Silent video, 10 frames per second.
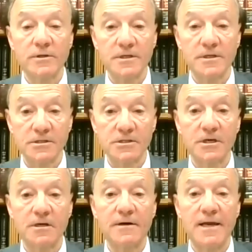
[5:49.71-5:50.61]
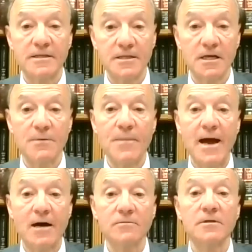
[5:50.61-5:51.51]
to consider and think
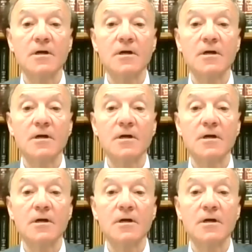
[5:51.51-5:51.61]
about